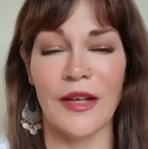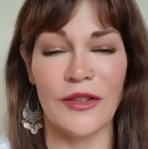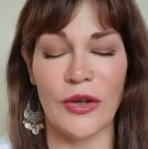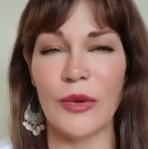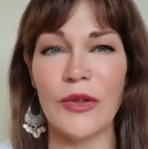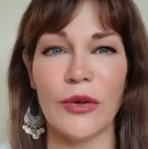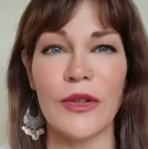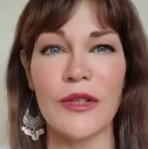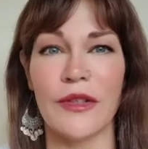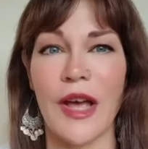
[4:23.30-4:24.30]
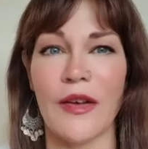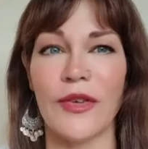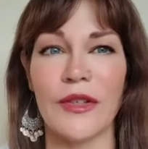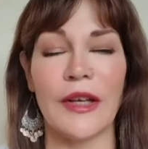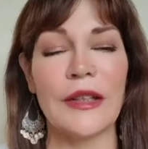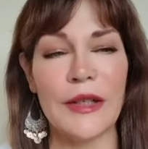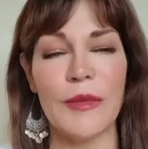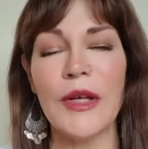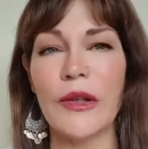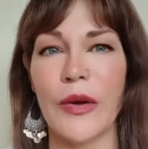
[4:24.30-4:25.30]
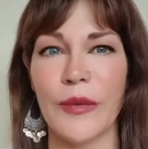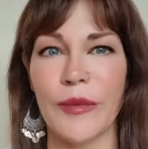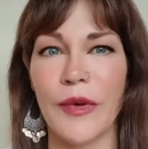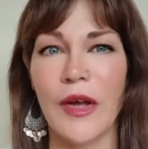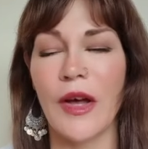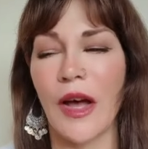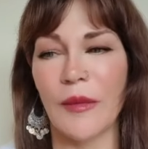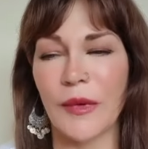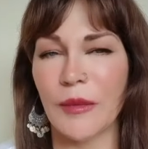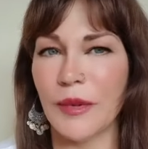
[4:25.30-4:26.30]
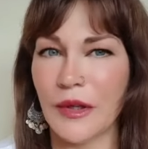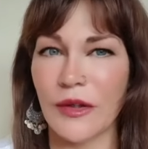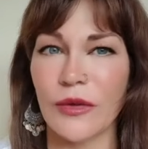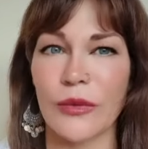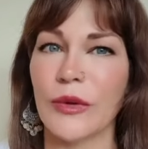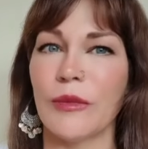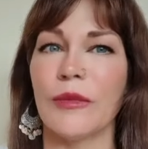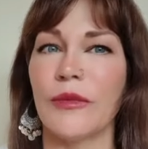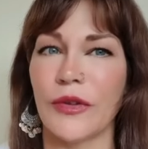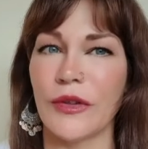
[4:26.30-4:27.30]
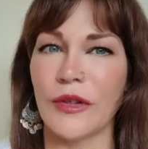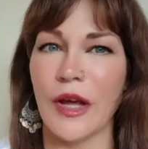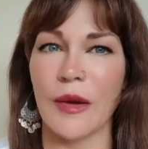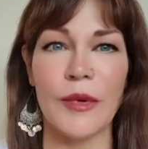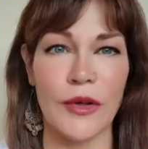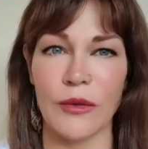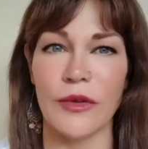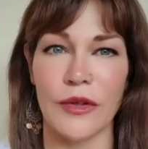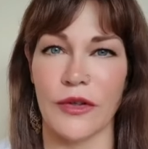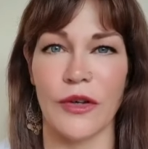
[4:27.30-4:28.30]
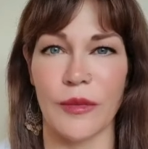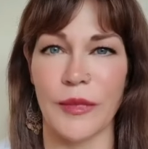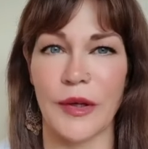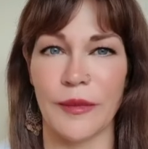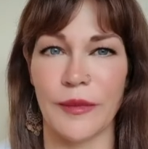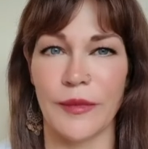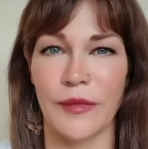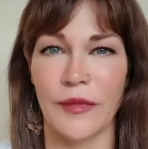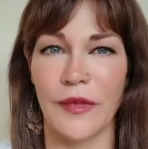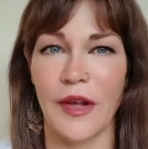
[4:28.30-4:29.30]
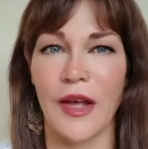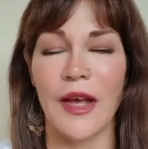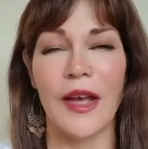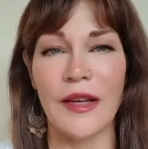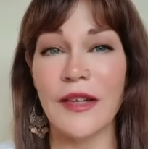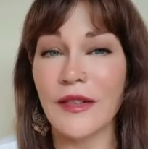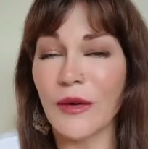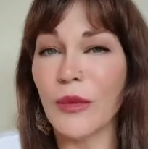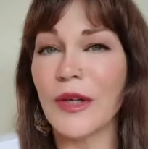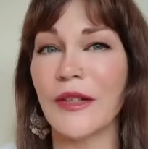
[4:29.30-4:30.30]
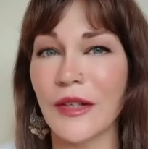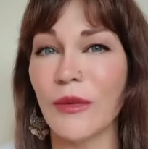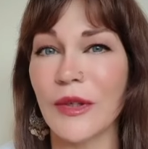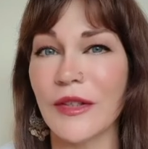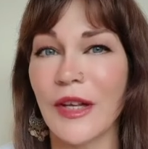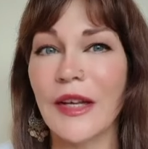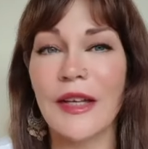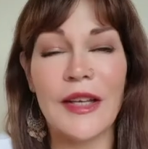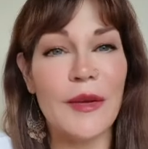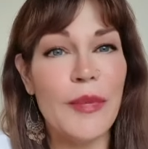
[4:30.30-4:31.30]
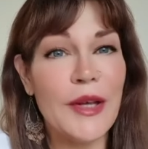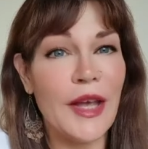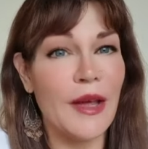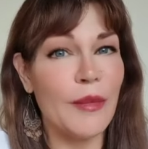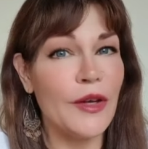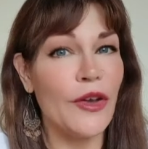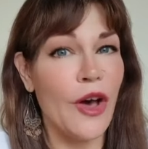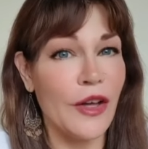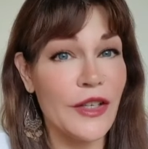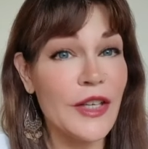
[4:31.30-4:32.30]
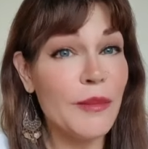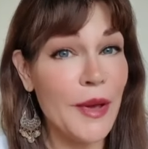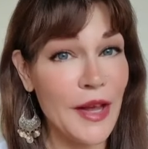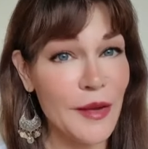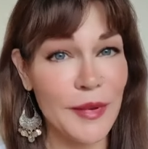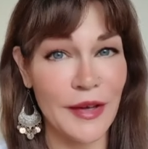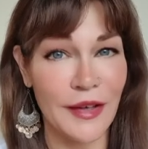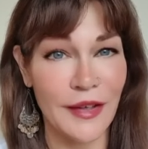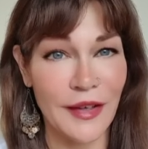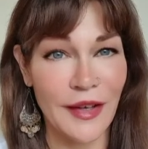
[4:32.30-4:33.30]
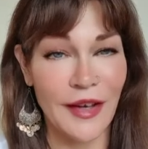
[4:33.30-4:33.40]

and so he told his staff, he's like, leave me alone, I'm going to be in this room for today, but don't disturb me, and he said what he did was he became the naughty baby,